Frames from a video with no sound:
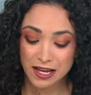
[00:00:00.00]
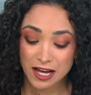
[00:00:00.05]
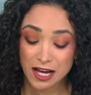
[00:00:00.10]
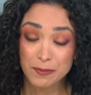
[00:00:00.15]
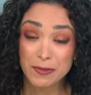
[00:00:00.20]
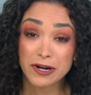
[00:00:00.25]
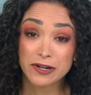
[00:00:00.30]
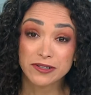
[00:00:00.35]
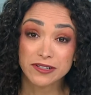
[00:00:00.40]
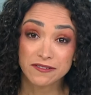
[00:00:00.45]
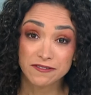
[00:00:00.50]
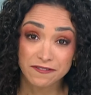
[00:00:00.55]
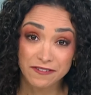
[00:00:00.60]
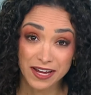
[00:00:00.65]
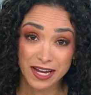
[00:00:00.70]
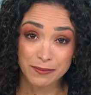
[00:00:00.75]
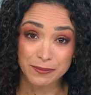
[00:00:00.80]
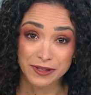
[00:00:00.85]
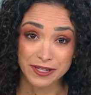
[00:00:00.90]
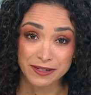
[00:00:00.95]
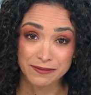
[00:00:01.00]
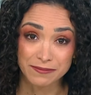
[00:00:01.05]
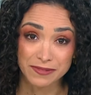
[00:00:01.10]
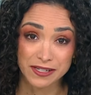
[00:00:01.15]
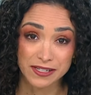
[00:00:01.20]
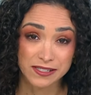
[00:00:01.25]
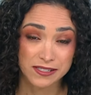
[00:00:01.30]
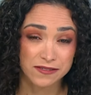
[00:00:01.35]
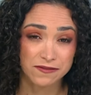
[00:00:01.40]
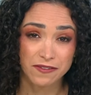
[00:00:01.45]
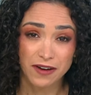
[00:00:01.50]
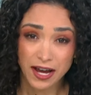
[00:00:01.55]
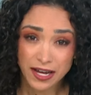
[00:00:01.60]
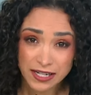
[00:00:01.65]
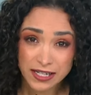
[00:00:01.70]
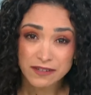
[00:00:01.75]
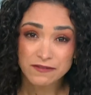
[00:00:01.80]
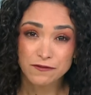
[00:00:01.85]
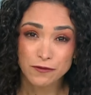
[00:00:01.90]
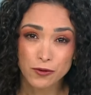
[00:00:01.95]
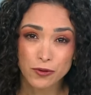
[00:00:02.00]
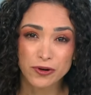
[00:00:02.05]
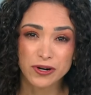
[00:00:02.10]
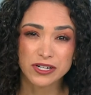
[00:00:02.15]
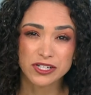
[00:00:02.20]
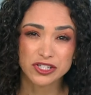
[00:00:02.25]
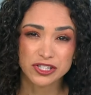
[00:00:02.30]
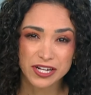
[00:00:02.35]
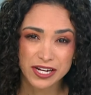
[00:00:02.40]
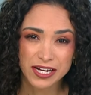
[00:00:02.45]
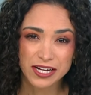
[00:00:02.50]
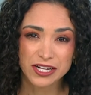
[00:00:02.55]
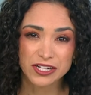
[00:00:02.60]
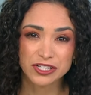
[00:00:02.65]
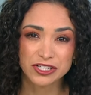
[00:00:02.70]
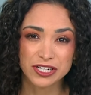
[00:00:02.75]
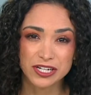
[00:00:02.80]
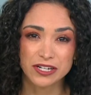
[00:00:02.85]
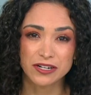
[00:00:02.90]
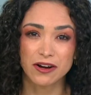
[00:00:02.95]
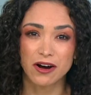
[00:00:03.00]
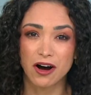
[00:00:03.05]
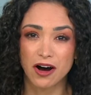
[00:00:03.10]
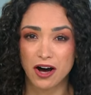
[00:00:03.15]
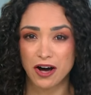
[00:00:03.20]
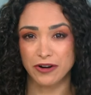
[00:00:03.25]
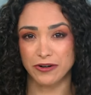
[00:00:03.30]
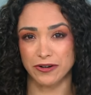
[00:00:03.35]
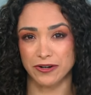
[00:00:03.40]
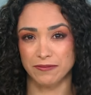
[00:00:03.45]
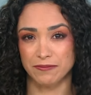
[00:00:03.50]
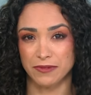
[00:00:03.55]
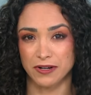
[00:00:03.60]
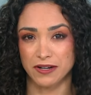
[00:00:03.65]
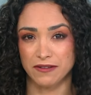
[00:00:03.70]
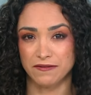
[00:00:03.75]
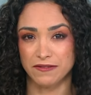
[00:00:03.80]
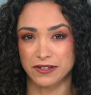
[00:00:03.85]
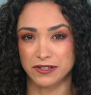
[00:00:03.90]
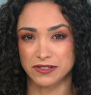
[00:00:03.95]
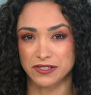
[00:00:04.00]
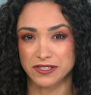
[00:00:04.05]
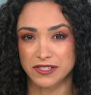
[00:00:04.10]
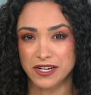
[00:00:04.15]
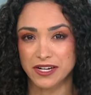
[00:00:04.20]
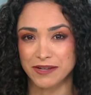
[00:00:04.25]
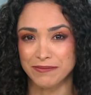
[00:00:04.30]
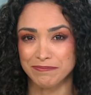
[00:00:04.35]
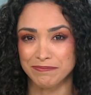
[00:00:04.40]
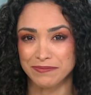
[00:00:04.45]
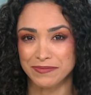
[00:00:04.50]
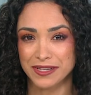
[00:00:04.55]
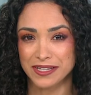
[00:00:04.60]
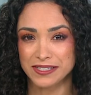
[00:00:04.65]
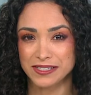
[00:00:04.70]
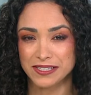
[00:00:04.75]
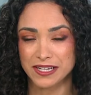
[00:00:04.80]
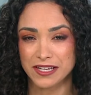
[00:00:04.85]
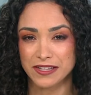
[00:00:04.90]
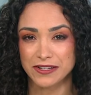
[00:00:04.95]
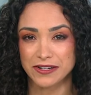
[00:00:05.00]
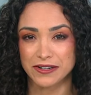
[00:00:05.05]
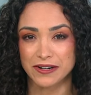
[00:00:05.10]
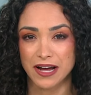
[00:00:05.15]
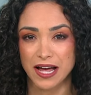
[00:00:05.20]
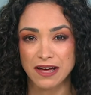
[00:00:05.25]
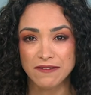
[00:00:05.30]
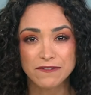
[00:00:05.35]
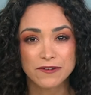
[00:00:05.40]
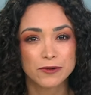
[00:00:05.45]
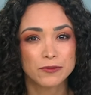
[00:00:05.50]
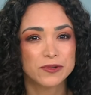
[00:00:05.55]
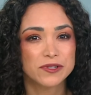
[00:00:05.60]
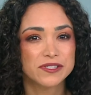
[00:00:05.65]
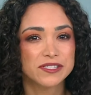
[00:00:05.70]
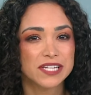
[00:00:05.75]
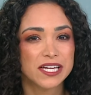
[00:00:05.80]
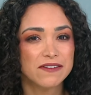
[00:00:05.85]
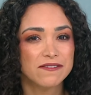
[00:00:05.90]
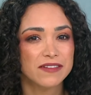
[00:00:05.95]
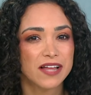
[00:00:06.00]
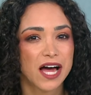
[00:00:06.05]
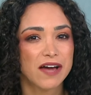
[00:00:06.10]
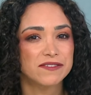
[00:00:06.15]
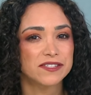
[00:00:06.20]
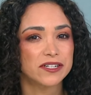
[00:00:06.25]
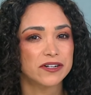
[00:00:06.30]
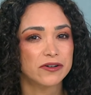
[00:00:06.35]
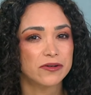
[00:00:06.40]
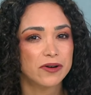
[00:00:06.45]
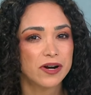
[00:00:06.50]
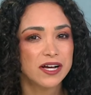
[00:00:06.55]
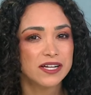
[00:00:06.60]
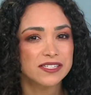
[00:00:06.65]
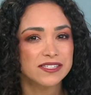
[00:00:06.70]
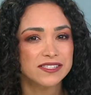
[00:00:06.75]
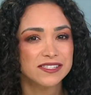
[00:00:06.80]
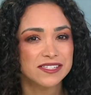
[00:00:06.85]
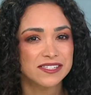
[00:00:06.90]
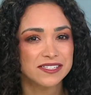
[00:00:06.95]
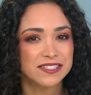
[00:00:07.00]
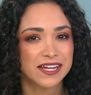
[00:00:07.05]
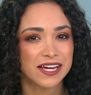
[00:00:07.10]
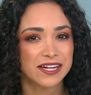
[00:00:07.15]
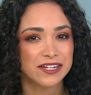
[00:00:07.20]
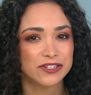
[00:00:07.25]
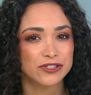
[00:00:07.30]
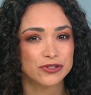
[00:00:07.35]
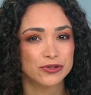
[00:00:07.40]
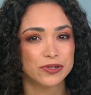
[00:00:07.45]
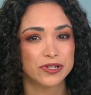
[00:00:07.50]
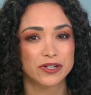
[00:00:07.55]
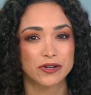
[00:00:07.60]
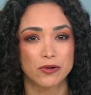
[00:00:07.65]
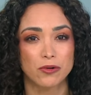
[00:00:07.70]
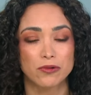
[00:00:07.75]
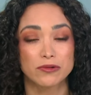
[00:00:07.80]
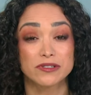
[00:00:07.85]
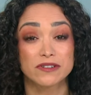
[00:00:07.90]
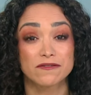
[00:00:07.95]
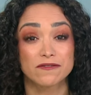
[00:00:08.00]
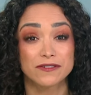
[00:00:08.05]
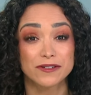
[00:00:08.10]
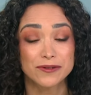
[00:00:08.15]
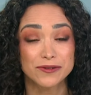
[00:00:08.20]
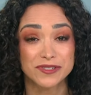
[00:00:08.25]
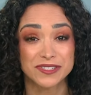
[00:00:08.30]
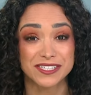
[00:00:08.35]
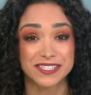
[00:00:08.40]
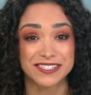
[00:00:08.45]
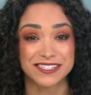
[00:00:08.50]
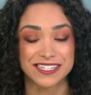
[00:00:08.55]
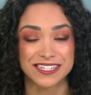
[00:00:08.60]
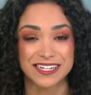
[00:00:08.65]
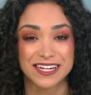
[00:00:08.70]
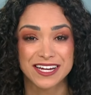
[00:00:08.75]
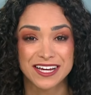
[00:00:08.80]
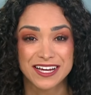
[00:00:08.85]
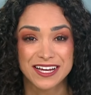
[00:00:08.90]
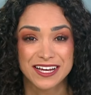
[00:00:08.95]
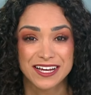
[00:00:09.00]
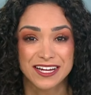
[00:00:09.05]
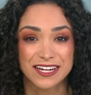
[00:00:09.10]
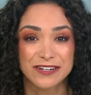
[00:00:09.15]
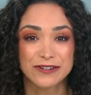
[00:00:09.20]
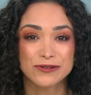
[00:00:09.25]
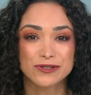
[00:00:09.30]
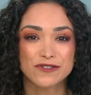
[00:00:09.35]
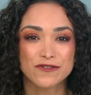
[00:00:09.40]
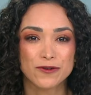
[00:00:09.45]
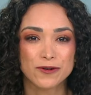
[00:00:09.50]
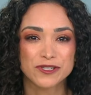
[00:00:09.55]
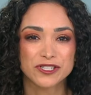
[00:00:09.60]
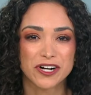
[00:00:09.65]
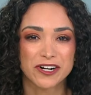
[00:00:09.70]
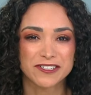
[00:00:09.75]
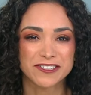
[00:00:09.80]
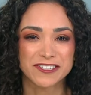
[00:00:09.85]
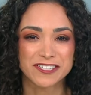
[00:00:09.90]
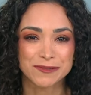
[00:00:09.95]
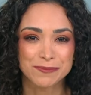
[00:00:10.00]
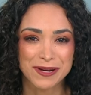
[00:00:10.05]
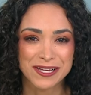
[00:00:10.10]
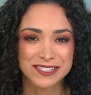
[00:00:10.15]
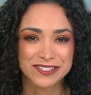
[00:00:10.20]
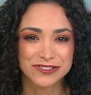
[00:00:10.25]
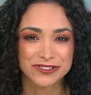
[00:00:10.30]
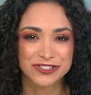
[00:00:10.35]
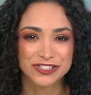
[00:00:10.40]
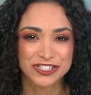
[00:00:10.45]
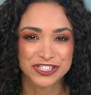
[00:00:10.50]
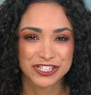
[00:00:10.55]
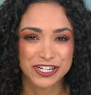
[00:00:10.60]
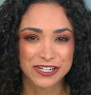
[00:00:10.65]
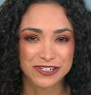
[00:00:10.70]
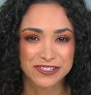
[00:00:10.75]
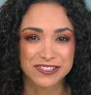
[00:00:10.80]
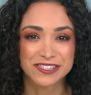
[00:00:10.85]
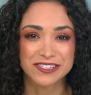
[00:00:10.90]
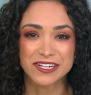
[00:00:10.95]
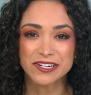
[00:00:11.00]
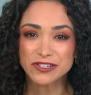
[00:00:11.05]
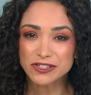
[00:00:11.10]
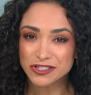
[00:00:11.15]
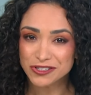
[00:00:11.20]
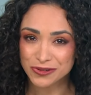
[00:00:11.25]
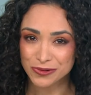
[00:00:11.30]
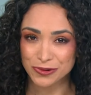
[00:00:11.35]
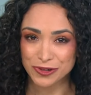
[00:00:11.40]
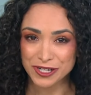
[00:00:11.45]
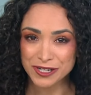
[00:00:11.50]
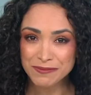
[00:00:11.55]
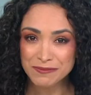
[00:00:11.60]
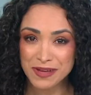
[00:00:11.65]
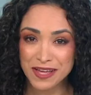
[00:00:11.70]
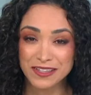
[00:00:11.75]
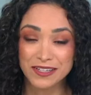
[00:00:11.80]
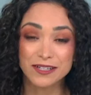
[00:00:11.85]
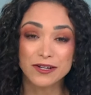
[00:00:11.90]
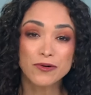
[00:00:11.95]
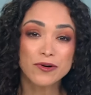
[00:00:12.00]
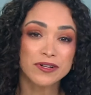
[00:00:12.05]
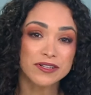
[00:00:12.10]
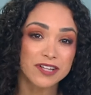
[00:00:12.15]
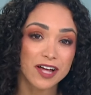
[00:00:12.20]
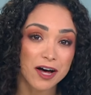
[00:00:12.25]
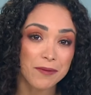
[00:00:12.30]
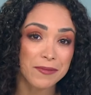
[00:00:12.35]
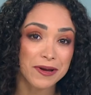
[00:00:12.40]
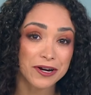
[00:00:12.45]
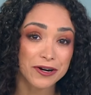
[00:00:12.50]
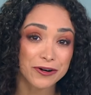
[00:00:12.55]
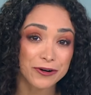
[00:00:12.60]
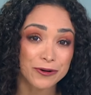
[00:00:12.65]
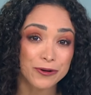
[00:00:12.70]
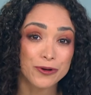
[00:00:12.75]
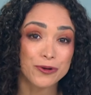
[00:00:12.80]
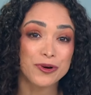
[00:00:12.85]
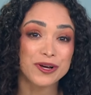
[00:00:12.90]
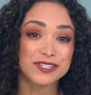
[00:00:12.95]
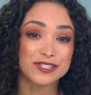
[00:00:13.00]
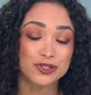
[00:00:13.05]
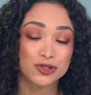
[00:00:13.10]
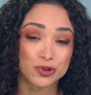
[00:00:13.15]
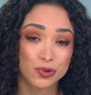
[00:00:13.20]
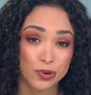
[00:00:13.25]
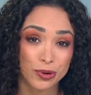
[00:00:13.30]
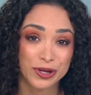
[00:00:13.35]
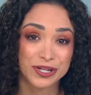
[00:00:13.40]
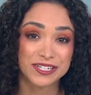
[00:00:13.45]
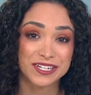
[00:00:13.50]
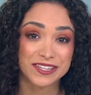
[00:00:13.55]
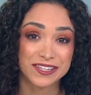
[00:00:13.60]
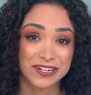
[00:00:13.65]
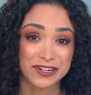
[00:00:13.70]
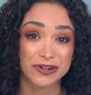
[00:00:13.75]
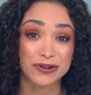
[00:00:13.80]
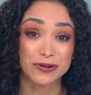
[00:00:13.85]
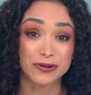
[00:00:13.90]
A Maryland family is fighting for a change in honor of their son. They say their effort will save lives across the state during cold and flu season. News 4's Darcy Spencer shares their story and the local lawmaker who has joined their